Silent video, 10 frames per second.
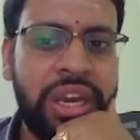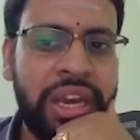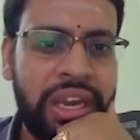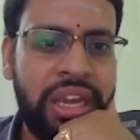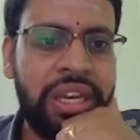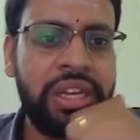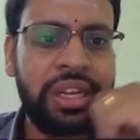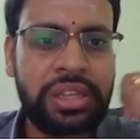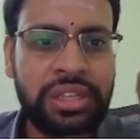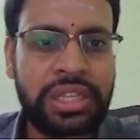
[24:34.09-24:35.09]
Again,
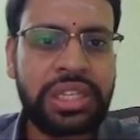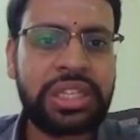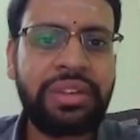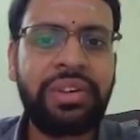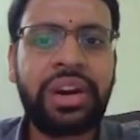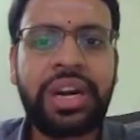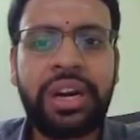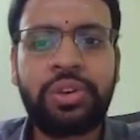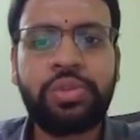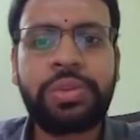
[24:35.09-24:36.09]
this is awarded a
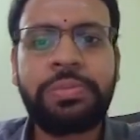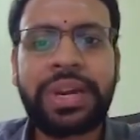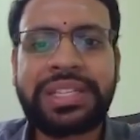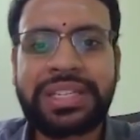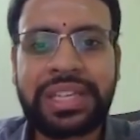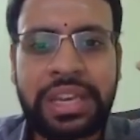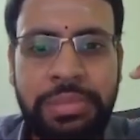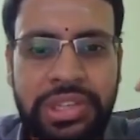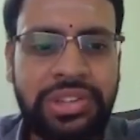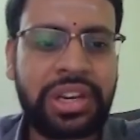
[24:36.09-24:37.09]
Nobel Prize in
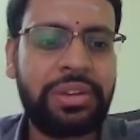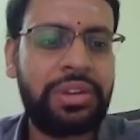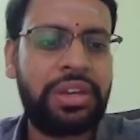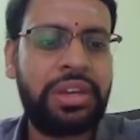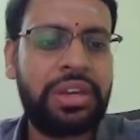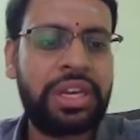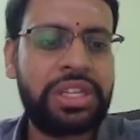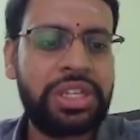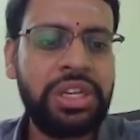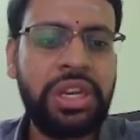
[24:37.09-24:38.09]
Chemistry in
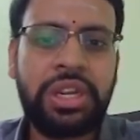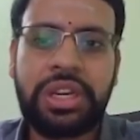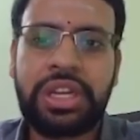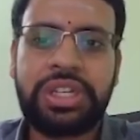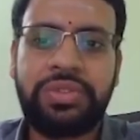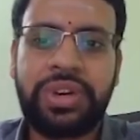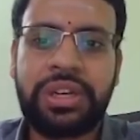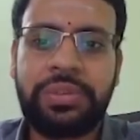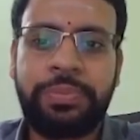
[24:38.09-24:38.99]
1991.